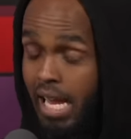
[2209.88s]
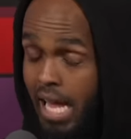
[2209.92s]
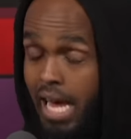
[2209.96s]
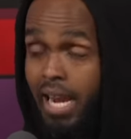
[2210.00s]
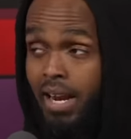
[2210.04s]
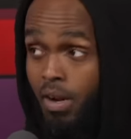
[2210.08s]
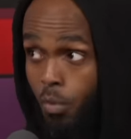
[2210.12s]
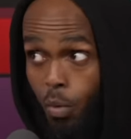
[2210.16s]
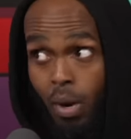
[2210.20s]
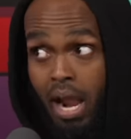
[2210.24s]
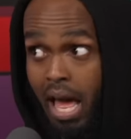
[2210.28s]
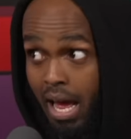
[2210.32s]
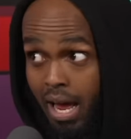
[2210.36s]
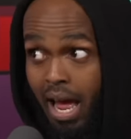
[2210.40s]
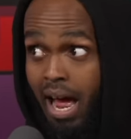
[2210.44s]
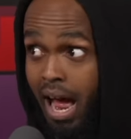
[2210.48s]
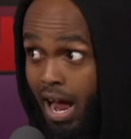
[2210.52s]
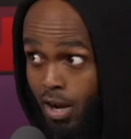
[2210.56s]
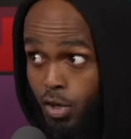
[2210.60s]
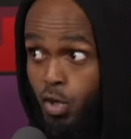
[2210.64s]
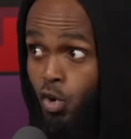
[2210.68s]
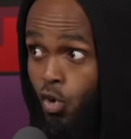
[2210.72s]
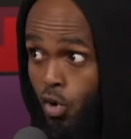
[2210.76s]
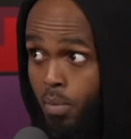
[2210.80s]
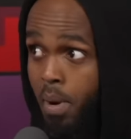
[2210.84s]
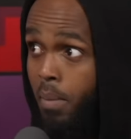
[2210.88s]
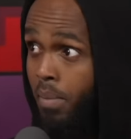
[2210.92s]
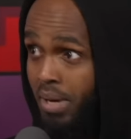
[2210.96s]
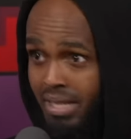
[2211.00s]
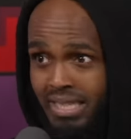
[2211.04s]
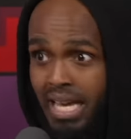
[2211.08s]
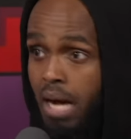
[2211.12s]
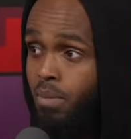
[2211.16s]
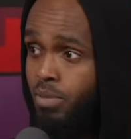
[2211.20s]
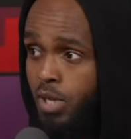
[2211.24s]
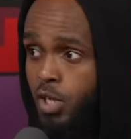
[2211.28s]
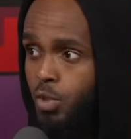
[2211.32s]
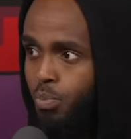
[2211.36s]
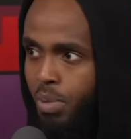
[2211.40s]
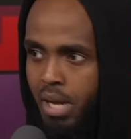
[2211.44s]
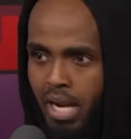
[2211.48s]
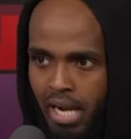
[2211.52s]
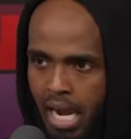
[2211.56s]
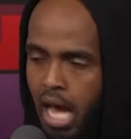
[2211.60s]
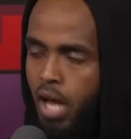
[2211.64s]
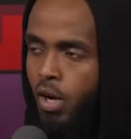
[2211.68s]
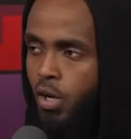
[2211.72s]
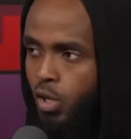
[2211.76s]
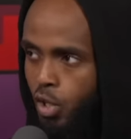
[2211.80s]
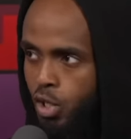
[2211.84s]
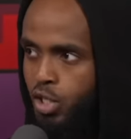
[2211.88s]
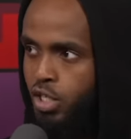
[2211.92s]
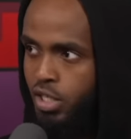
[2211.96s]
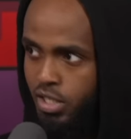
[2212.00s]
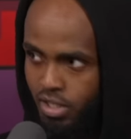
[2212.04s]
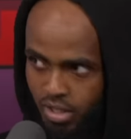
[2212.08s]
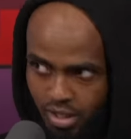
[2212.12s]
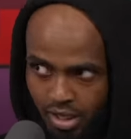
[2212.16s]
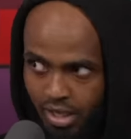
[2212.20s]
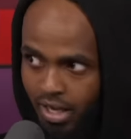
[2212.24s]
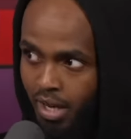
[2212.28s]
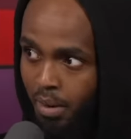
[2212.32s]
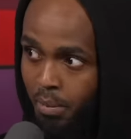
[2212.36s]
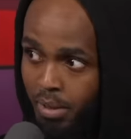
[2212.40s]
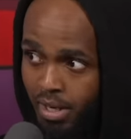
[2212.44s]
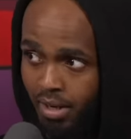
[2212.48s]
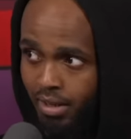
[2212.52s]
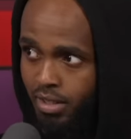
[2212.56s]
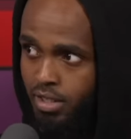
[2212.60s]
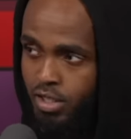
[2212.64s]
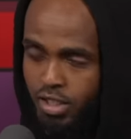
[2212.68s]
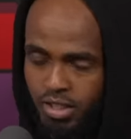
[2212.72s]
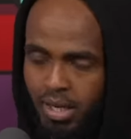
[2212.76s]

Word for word: I get it. Well, I, I do remember the times I was being loud and you just, you know what I mean?